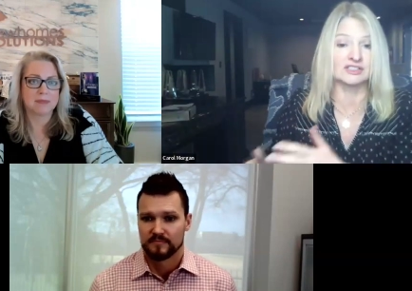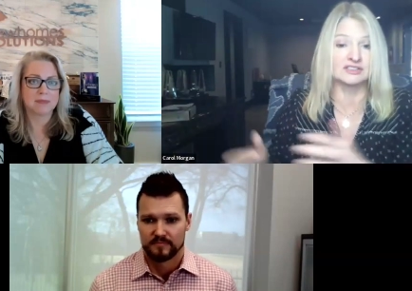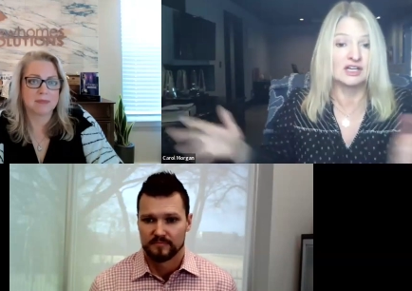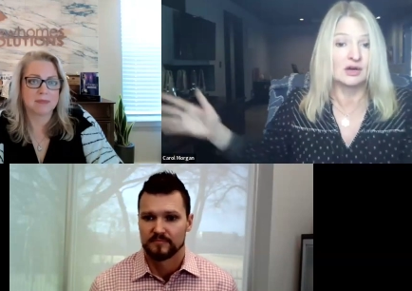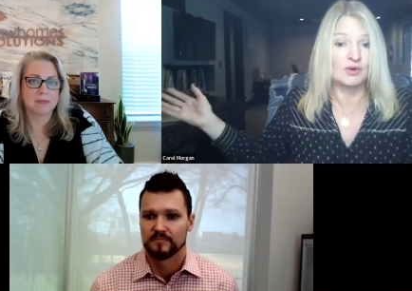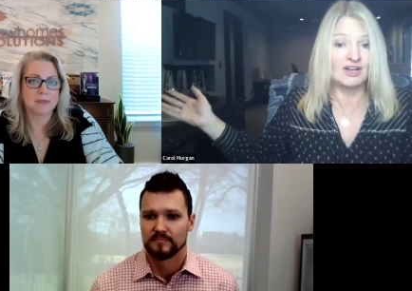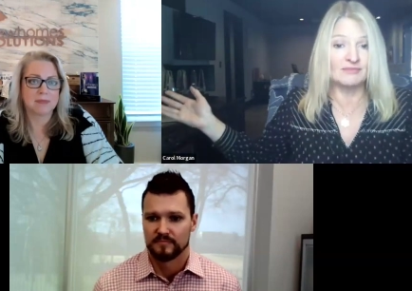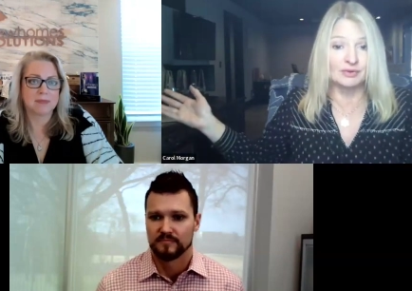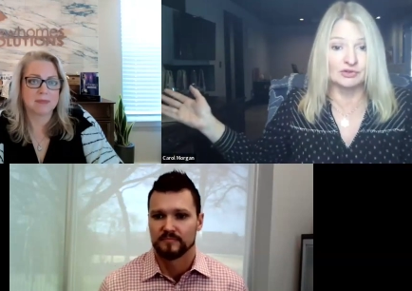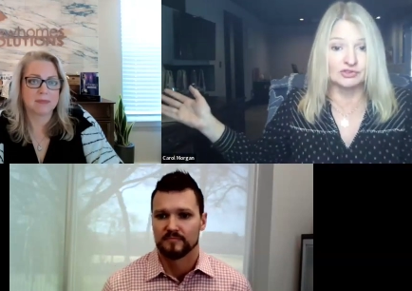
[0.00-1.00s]
Speaker 1: Cause we
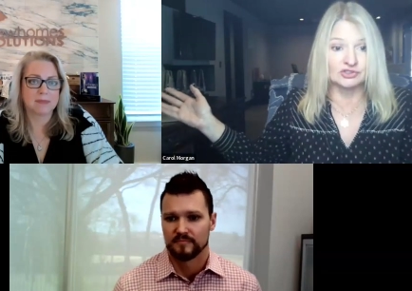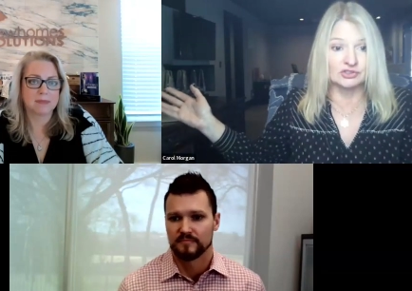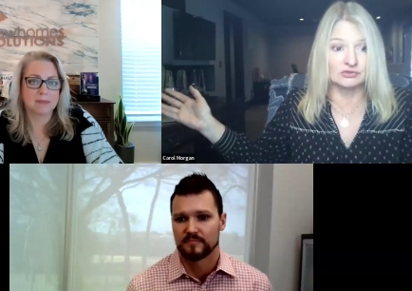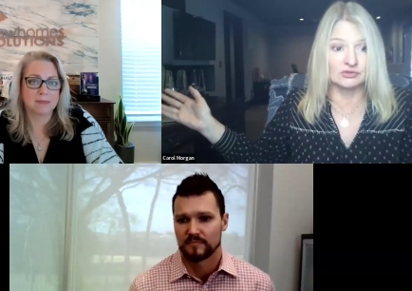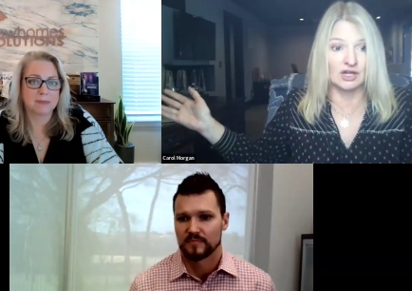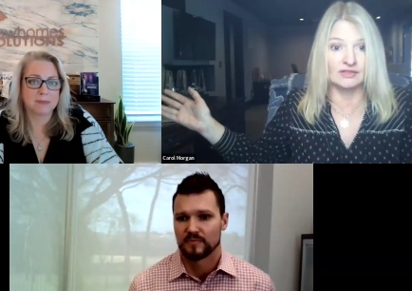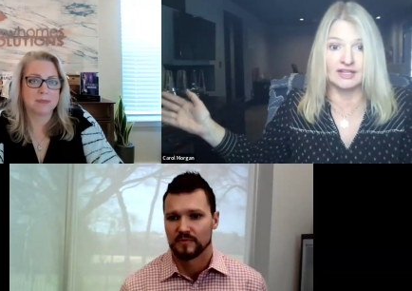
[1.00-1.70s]
have builders that run